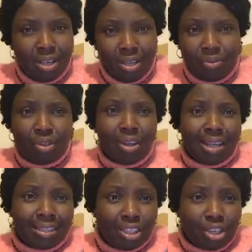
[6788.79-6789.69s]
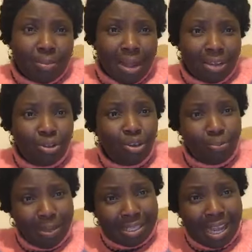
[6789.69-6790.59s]
If you don't get a job, how are you going to
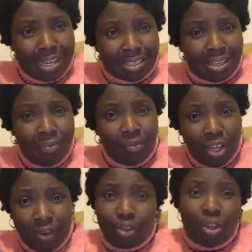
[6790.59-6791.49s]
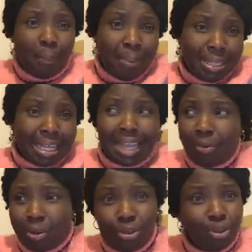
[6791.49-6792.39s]
pay tithe? If you don't pay tithe, how
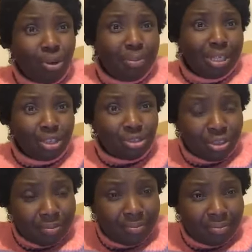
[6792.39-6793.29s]
are we going to run ministry?